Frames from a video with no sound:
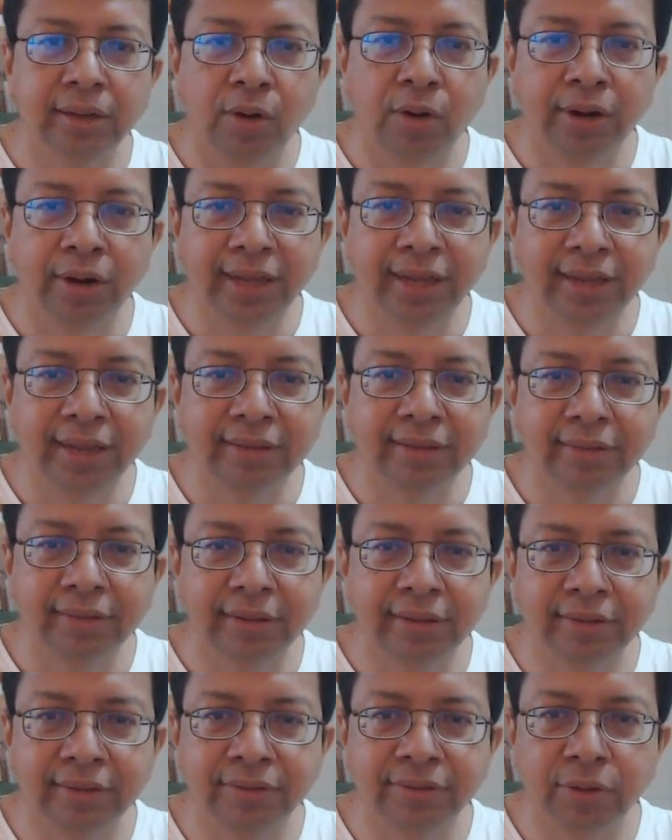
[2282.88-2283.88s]
context,
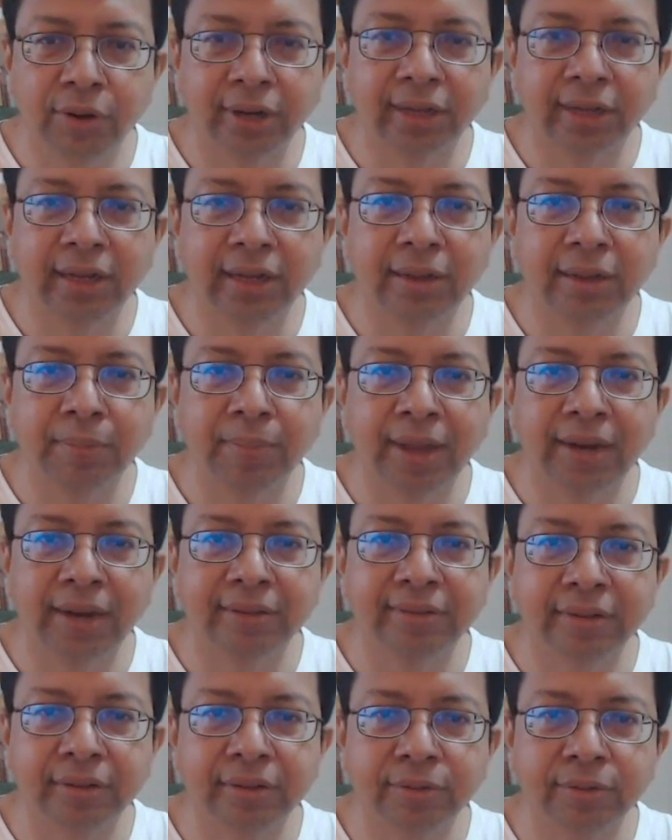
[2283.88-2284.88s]
historical
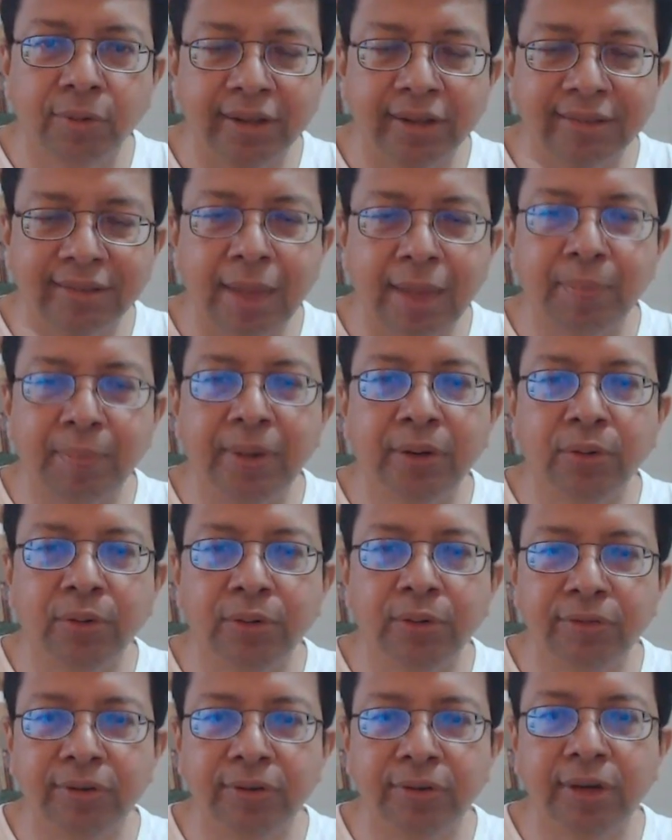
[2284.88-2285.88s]
comparisons, what has happened
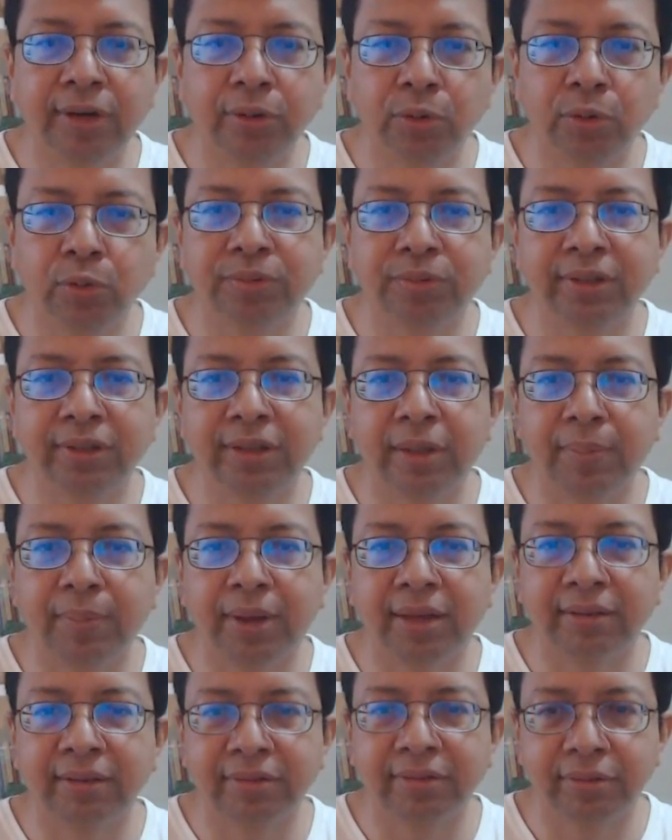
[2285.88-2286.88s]
to different groups in the
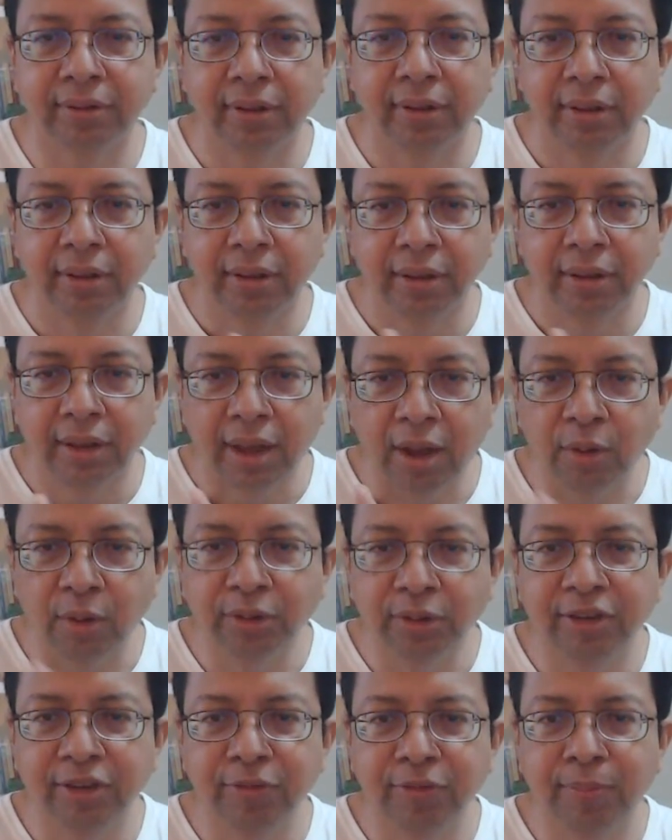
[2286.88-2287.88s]
past, how
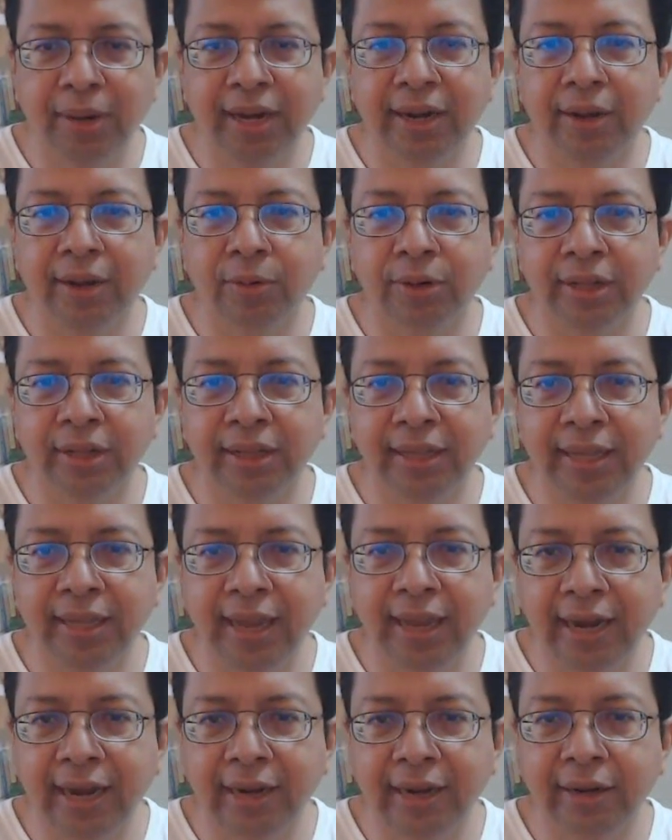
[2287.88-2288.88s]
they have played out in
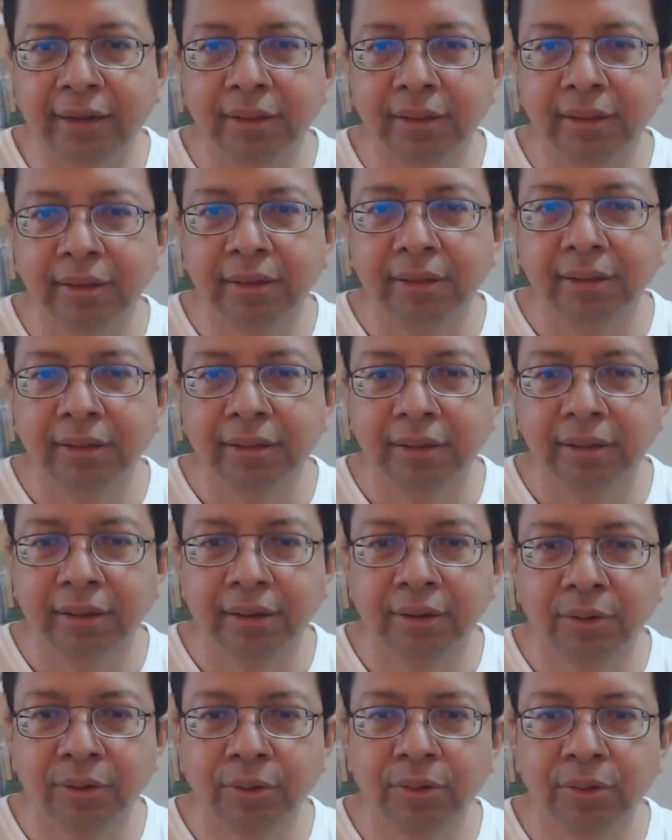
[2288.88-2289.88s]
the end,
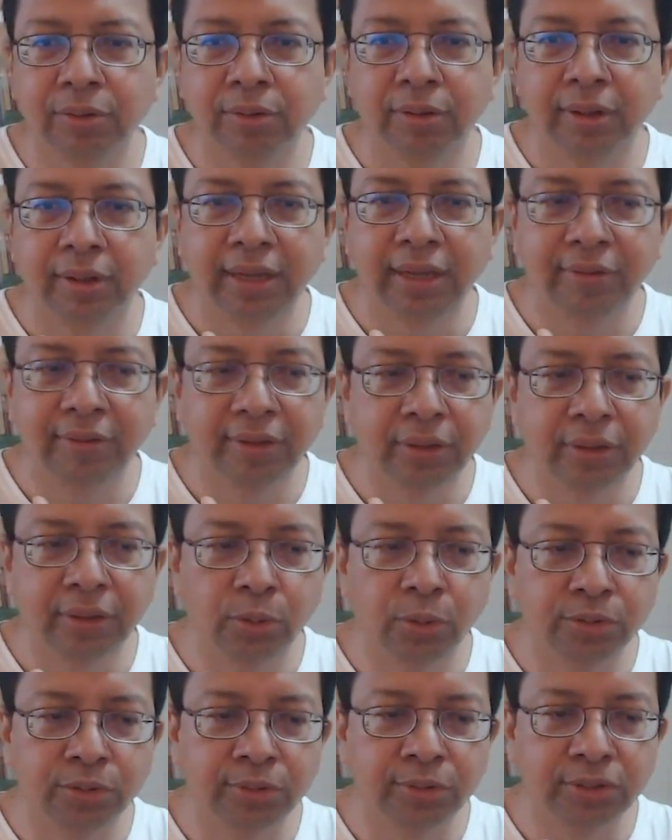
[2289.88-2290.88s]
you know, even
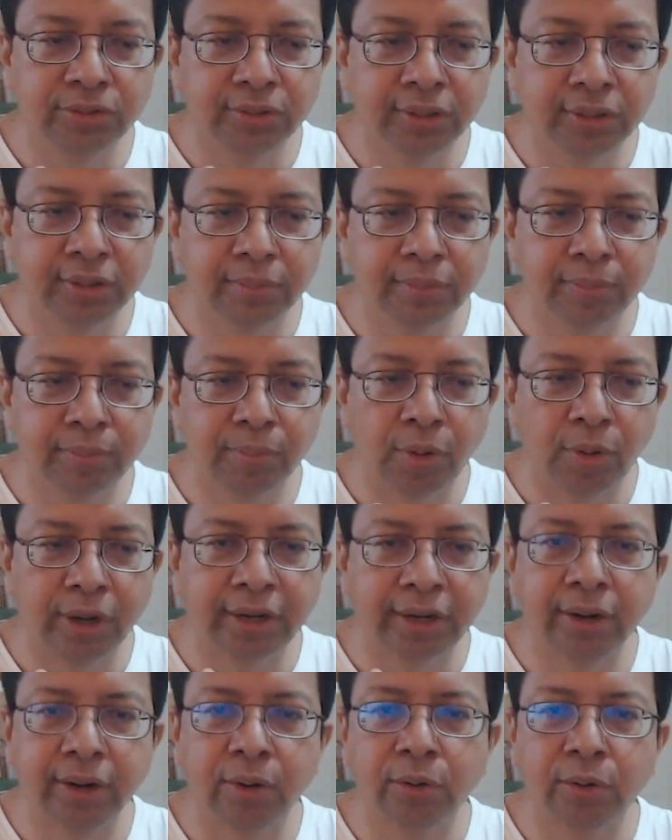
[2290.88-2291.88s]
those which were
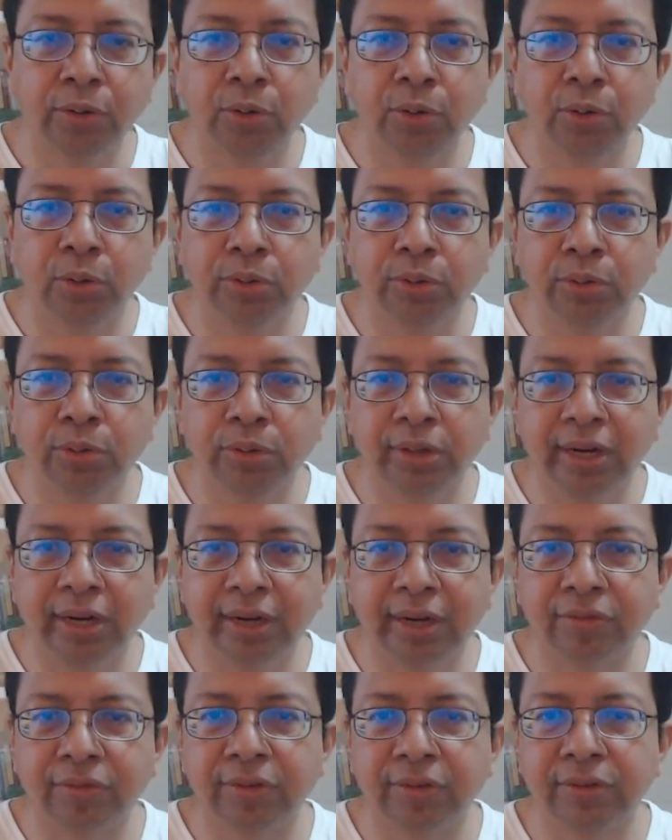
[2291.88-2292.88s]
pointed out to go through the
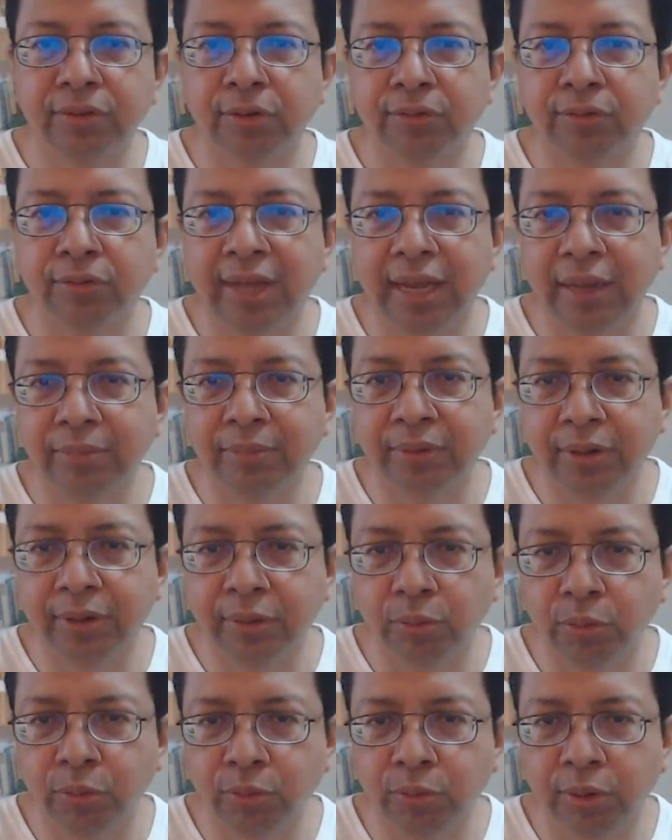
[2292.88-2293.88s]
toughest of times
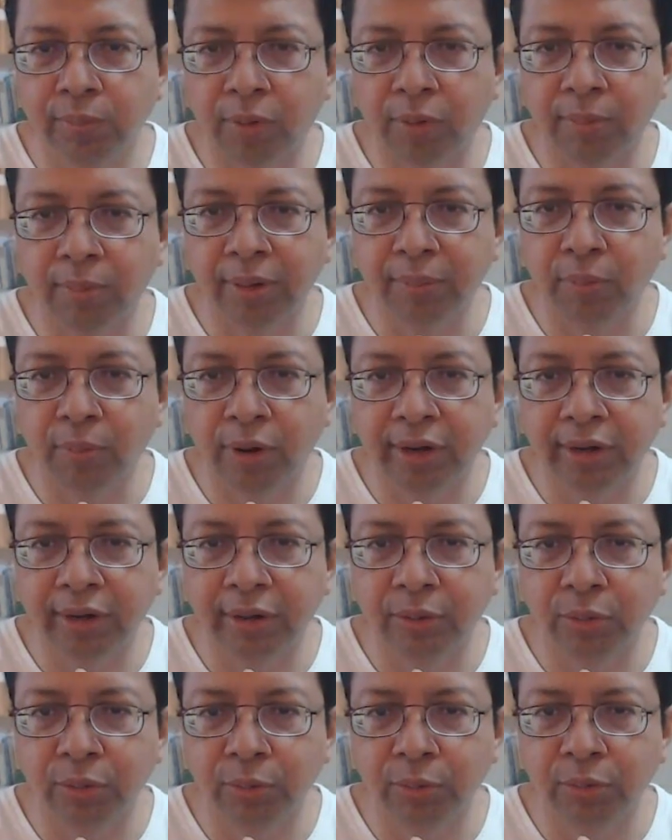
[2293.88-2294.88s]
and who were probably
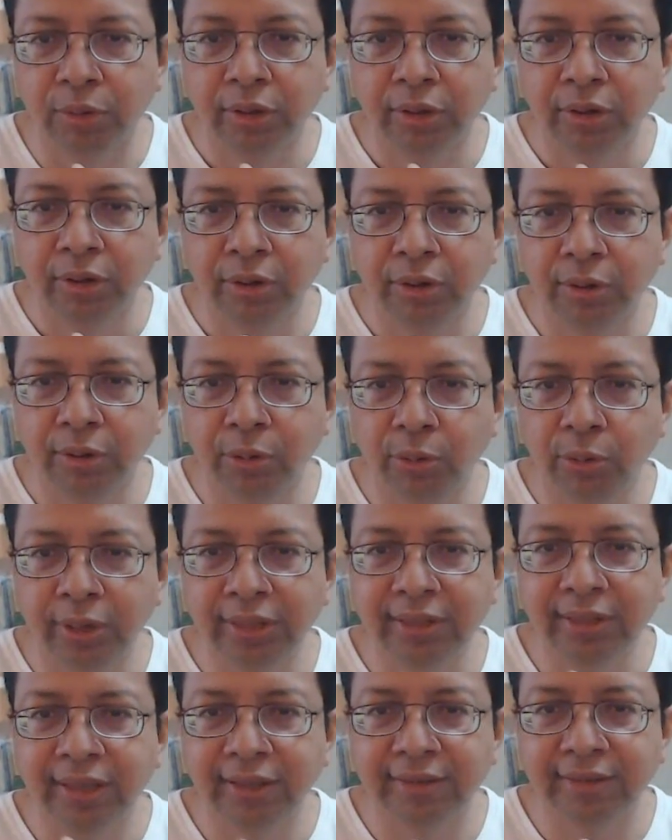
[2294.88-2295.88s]
pointed to, you know,
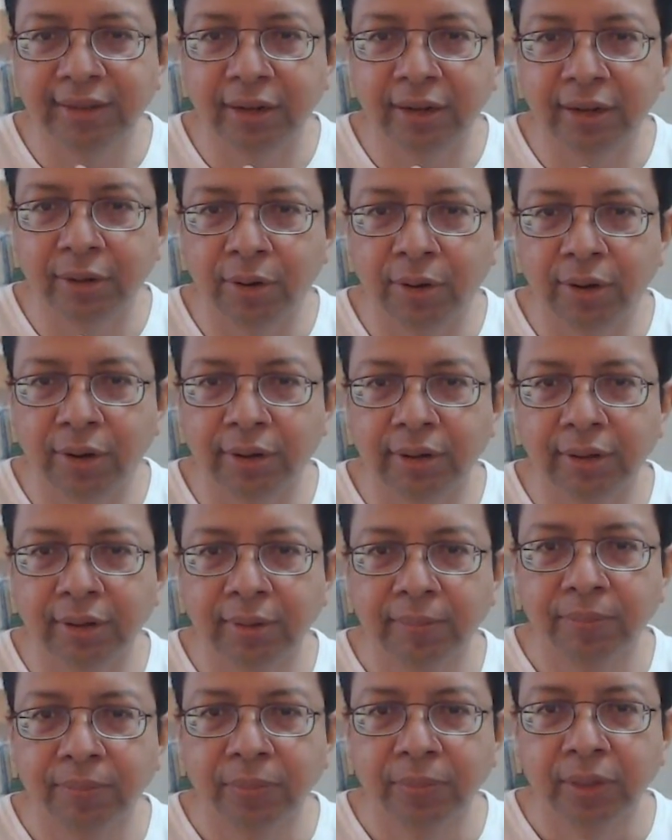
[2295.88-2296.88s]
doing things that are not
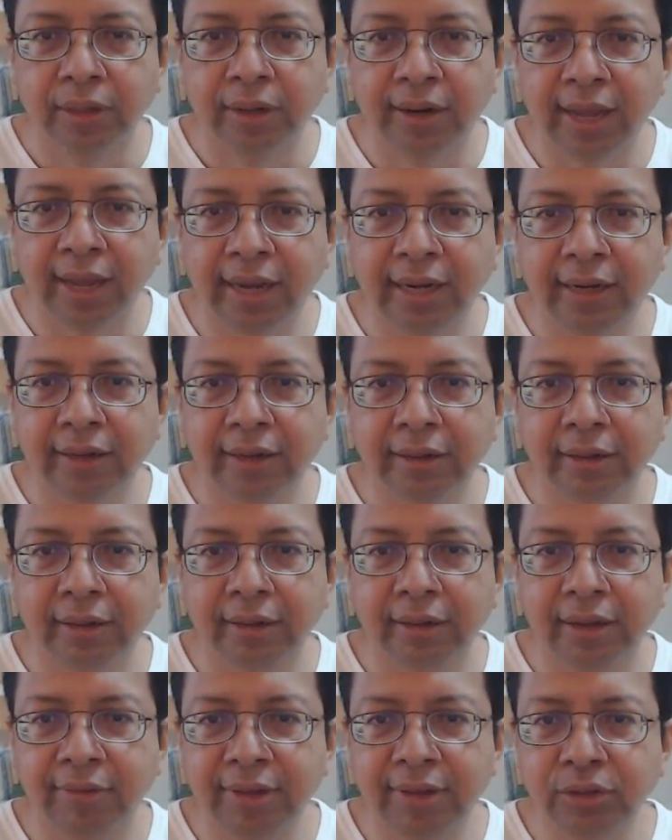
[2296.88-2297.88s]
right,
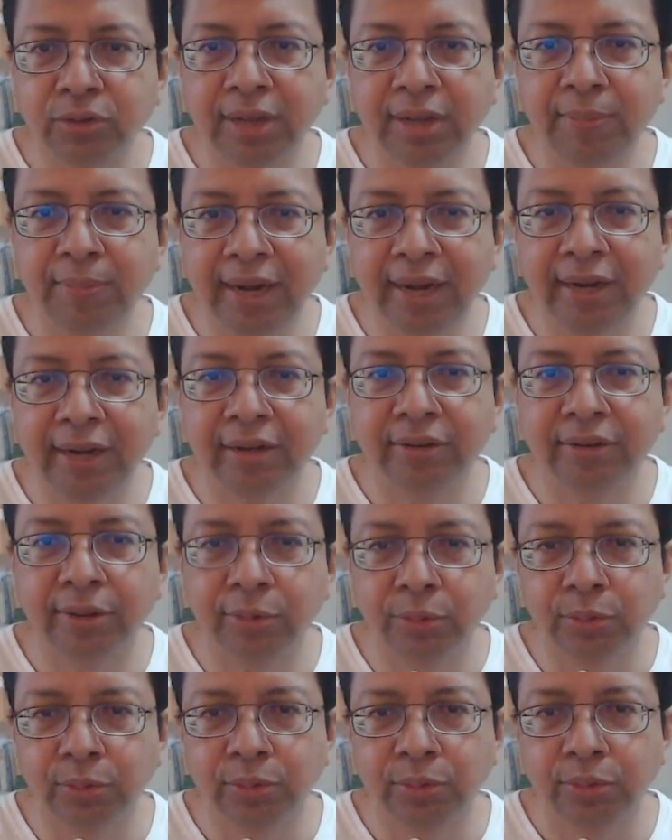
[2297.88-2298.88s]
eventually made it
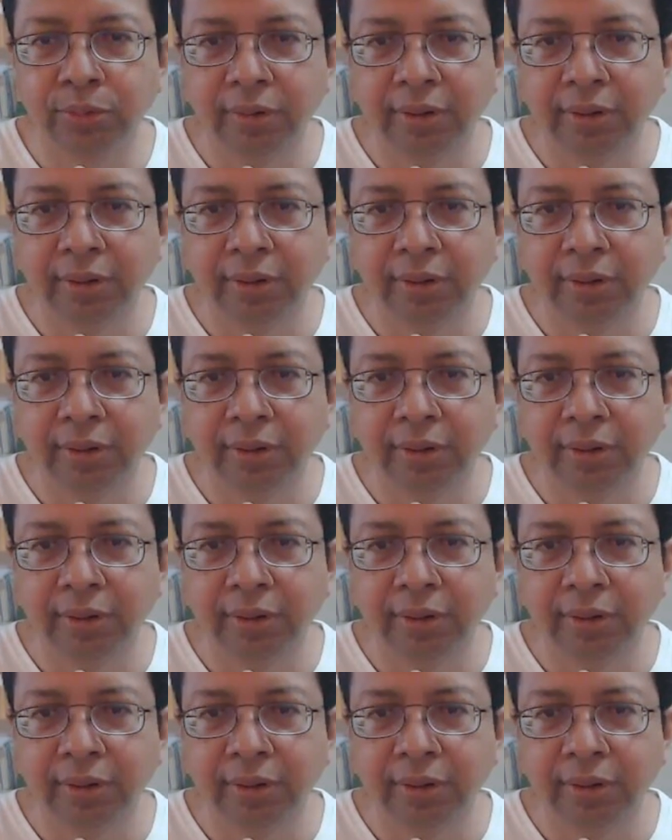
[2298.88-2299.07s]
through,